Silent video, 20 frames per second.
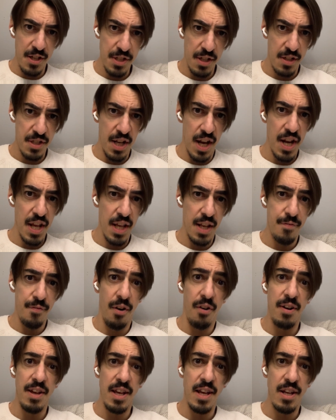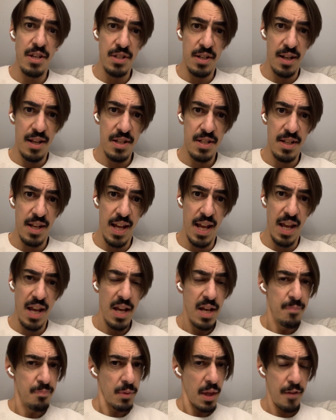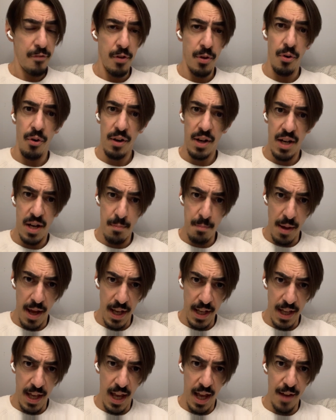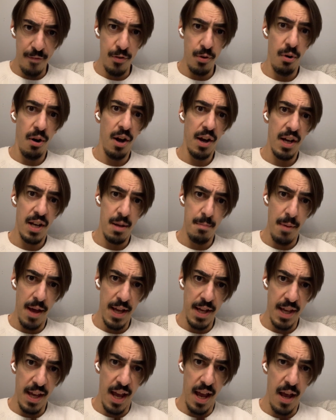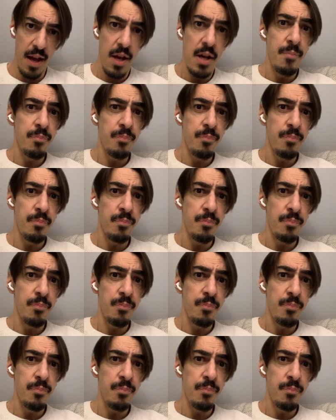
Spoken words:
because then you can very easily see if you're not going to make it, if you are going to make it.